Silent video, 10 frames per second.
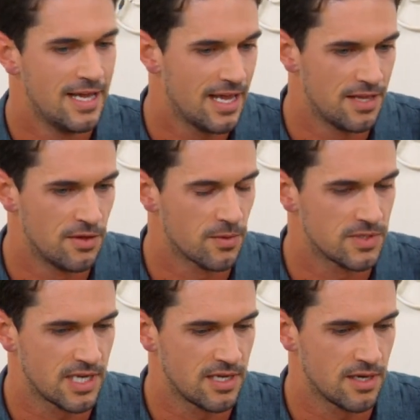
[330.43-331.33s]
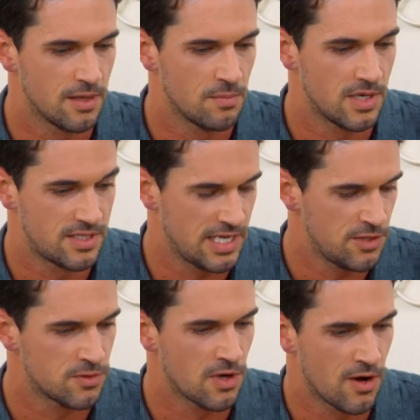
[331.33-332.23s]
and there was a, um, a
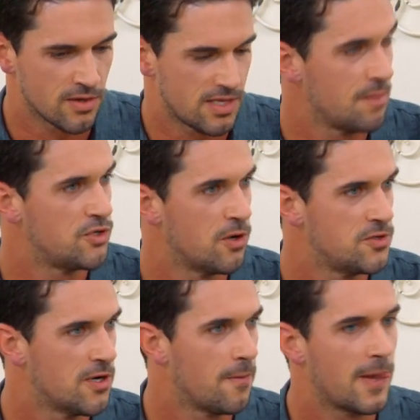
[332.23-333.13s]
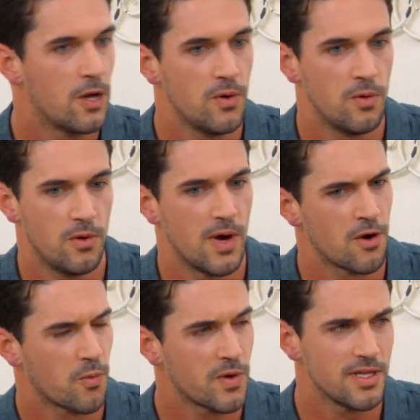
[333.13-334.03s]
senior dog named Jojo who, who had
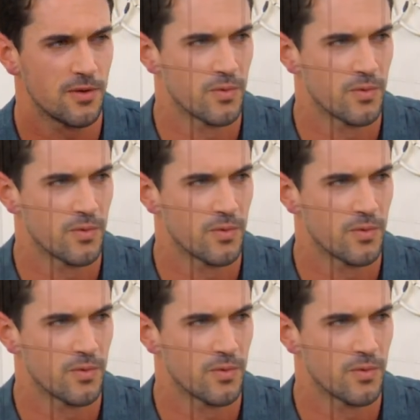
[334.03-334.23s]
a really,